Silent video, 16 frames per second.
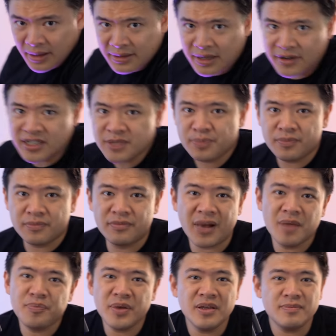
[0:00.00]
Now, this
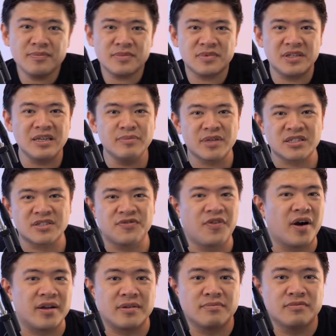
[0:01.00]
might be deemed as
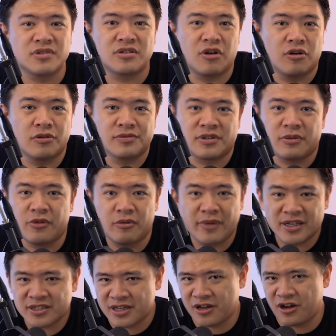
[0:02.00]
FUD. So someone
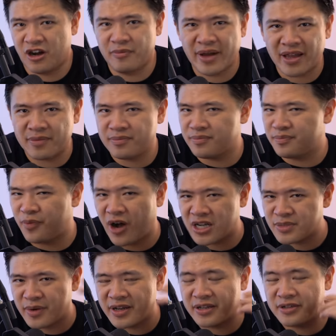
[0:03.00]
might say, oh man,
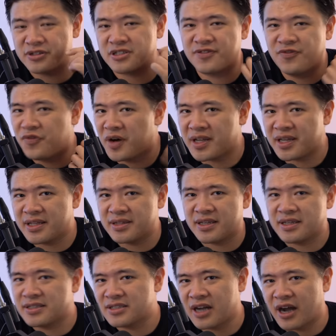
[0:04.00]
box mining just flooding
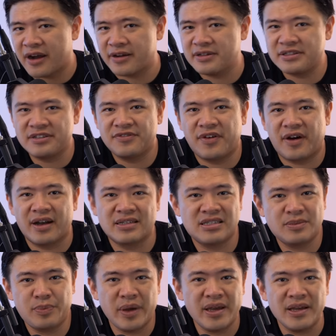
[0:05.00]
the entire DeFi
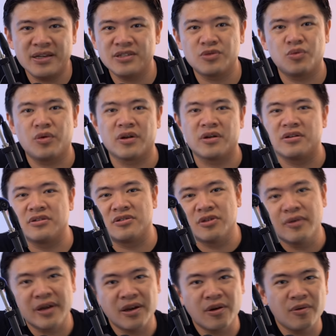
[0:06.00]
space. What are you
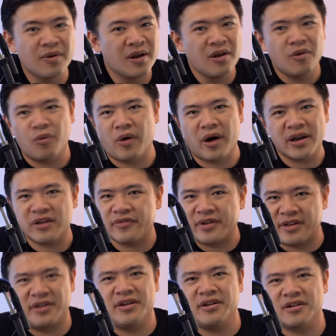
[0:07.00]
doing? Why are you
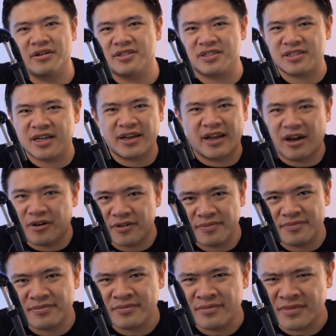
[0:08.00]
even here? Just get
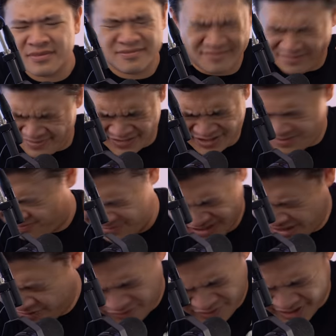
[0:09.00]
out. Just
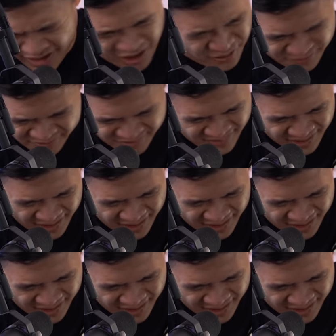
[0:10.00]
leave. Get out.